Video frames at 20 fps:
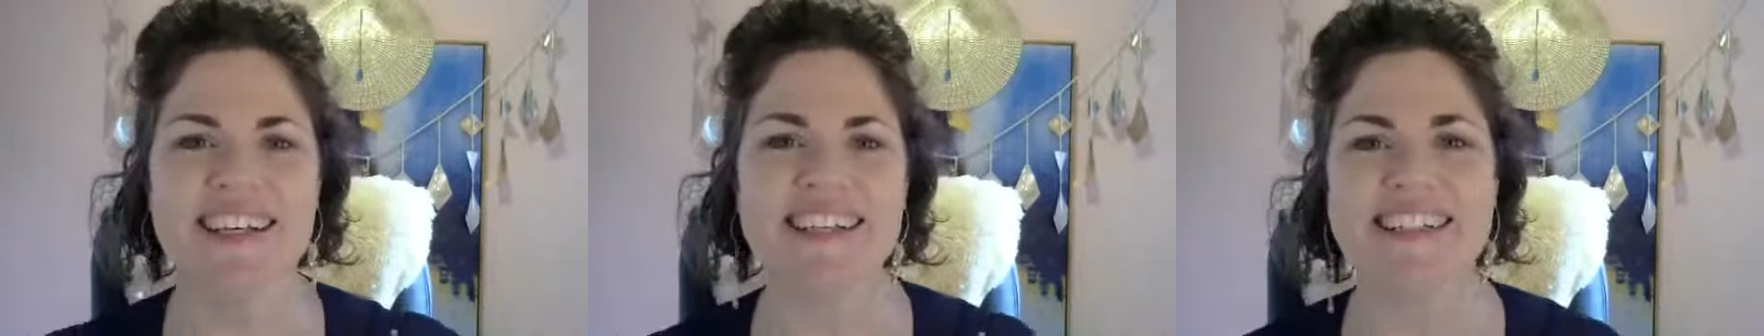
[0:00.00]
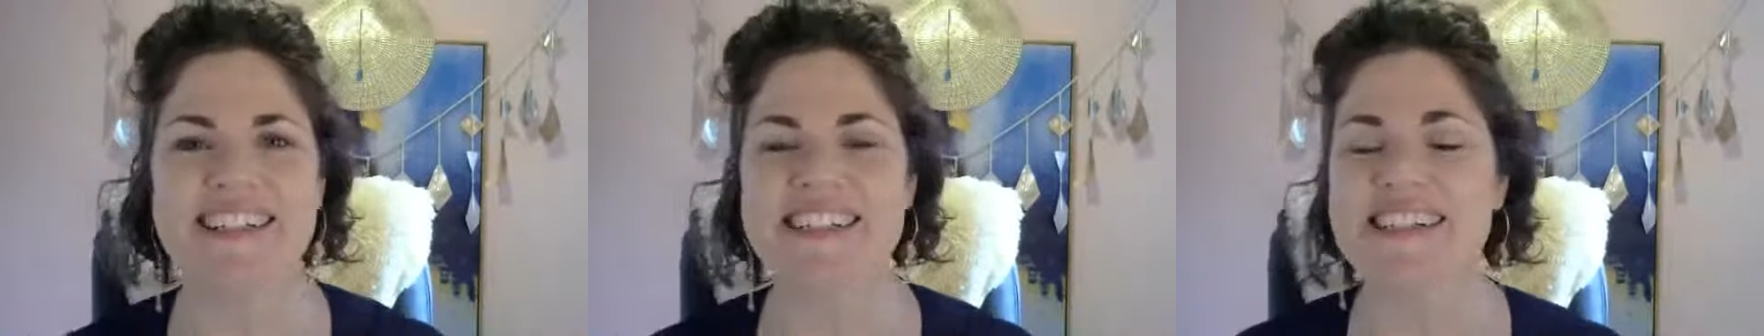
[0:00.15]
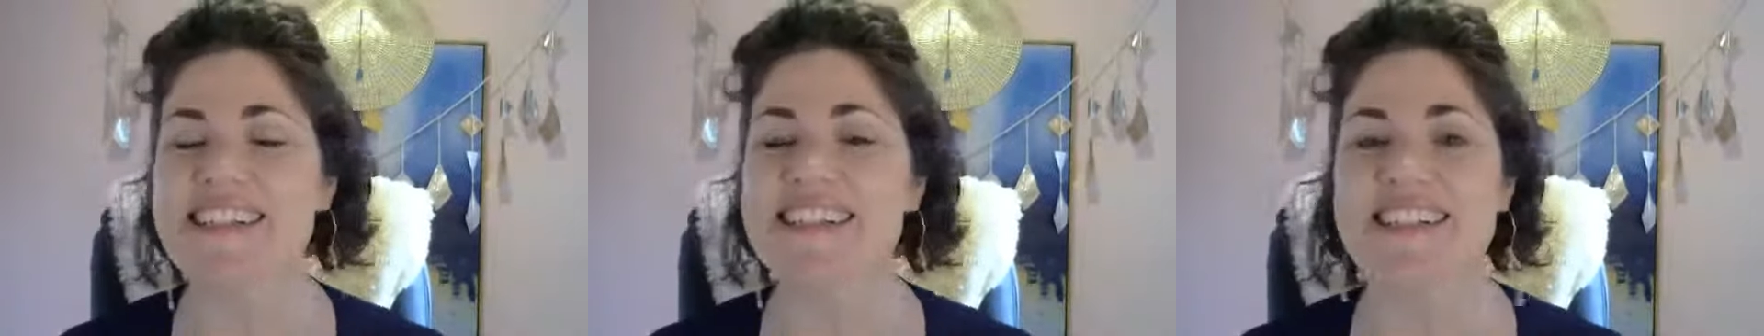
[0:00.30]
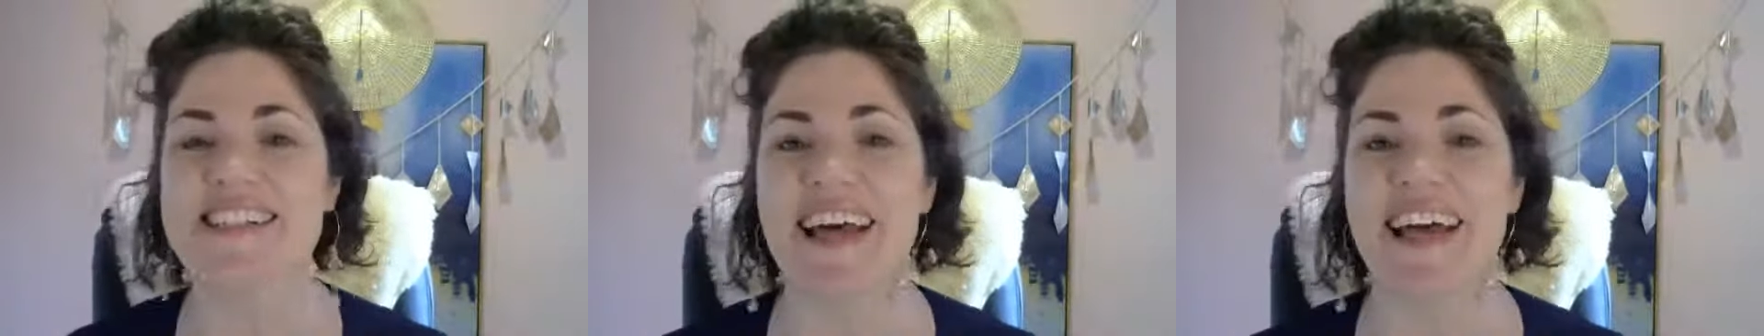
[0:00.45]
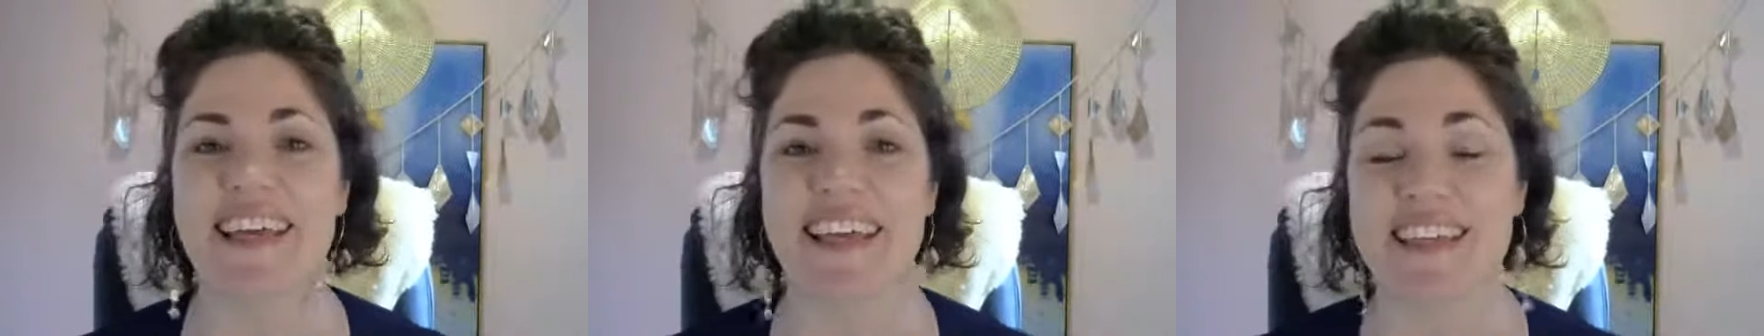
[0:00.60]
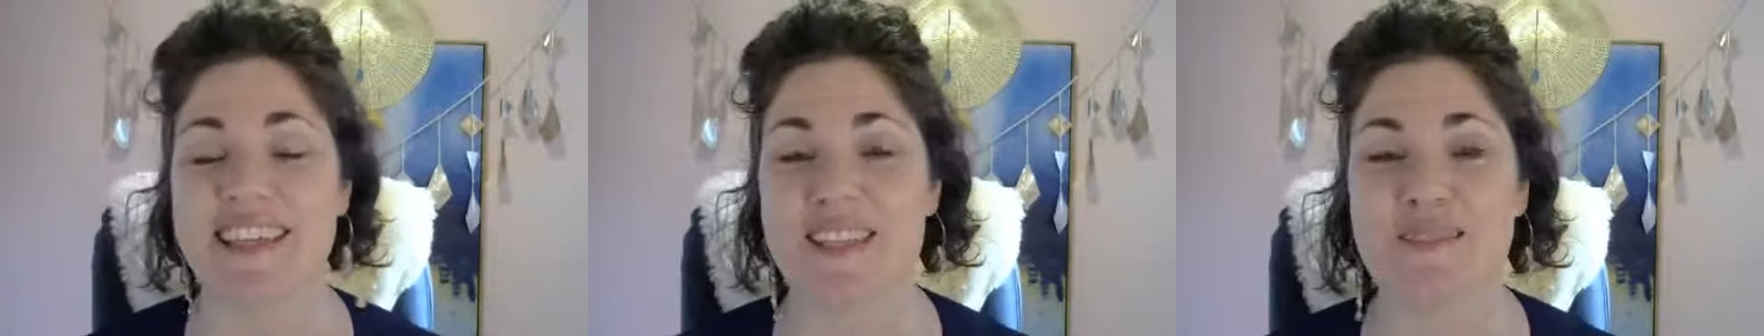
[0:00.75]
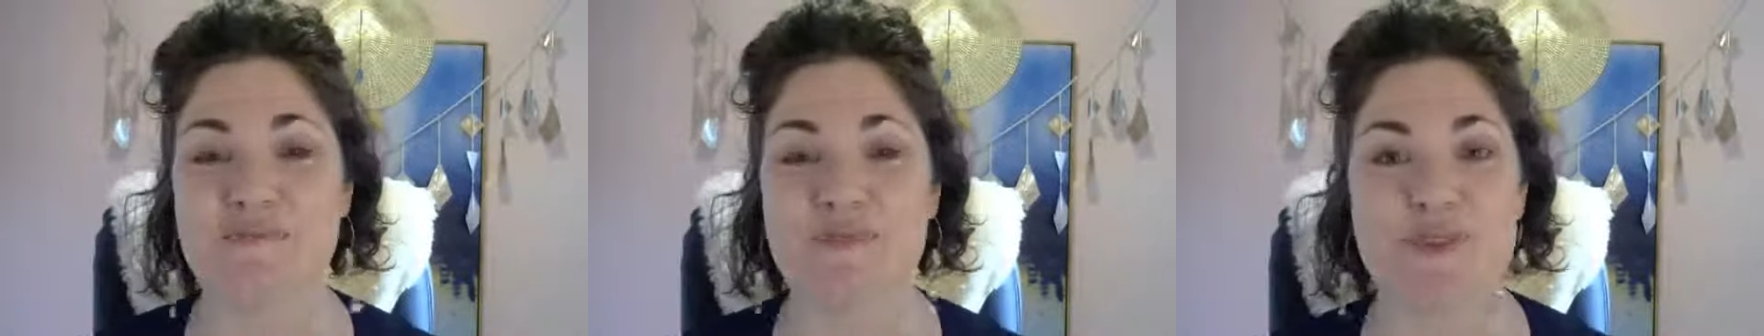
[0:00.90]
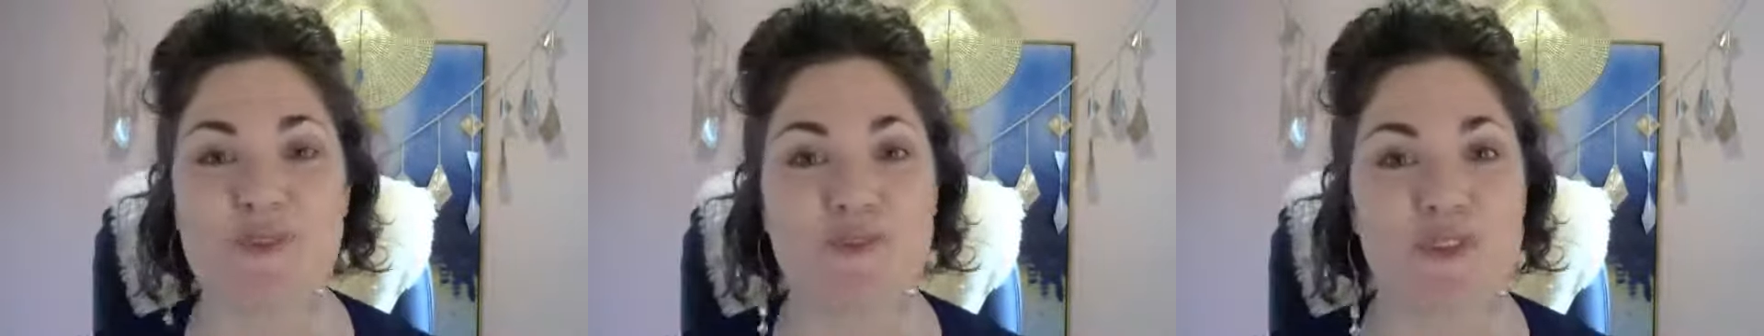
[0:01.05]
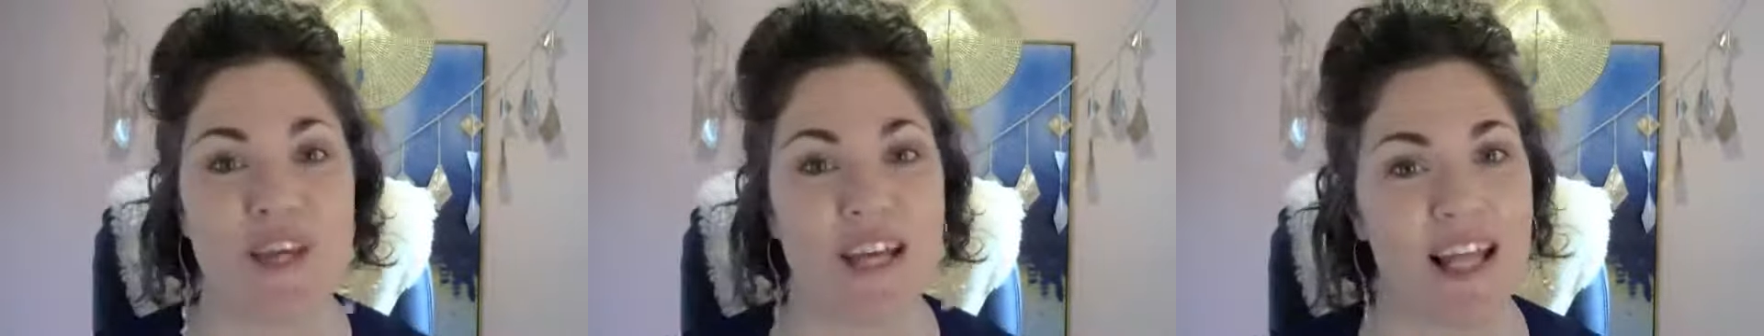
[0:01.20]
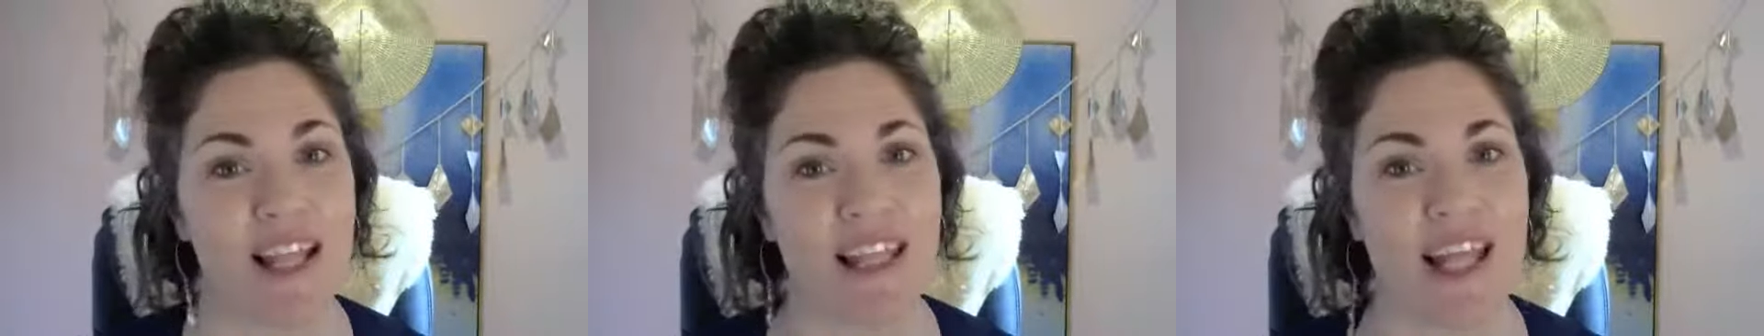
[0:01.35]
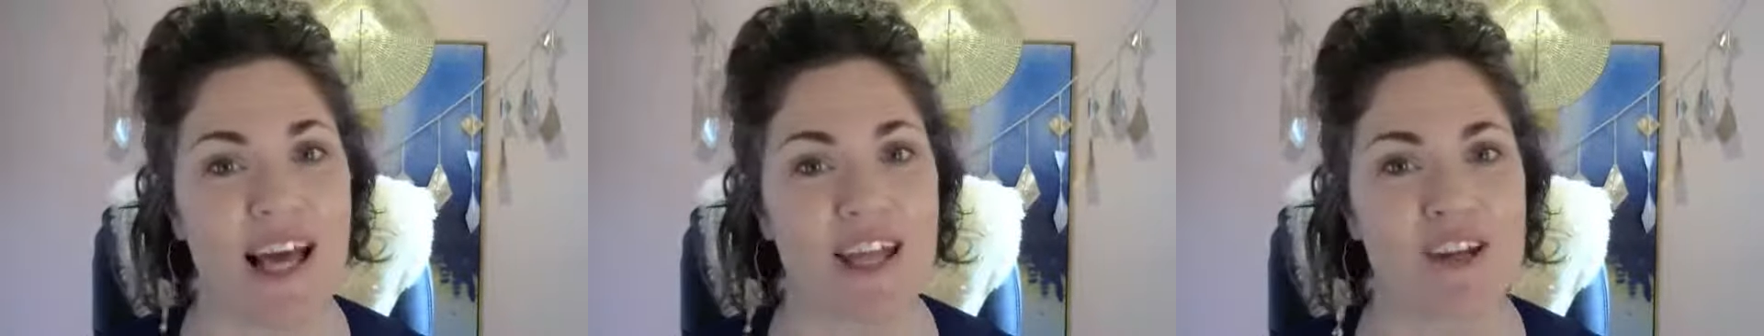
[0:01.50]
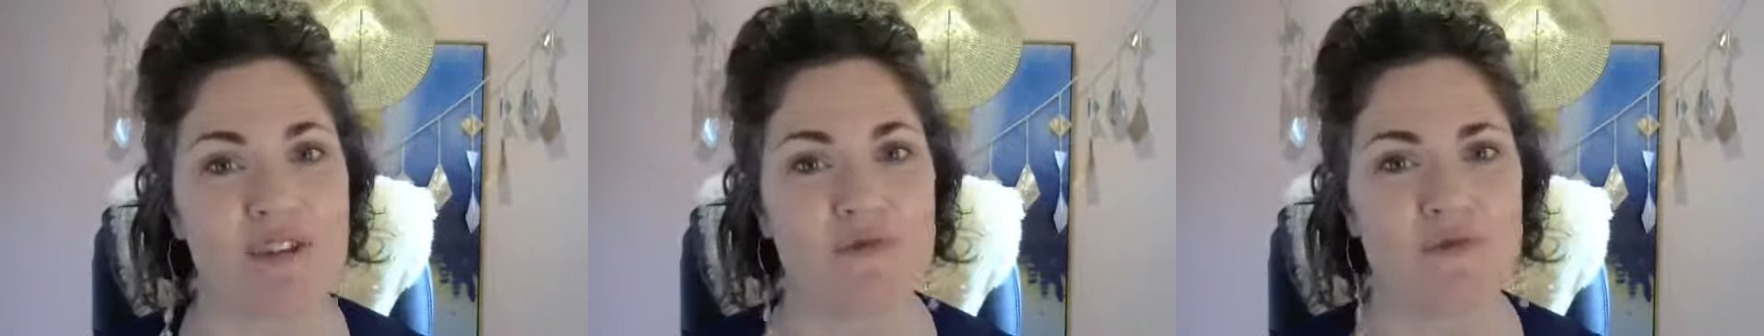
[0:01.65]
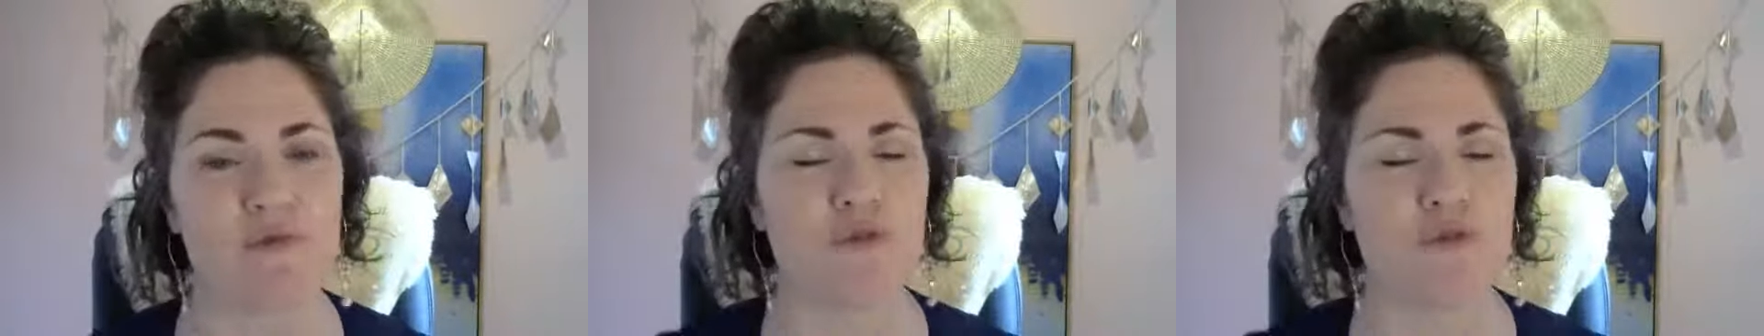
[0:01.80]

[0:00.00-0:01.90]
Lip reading: just like in the movie Aladdin.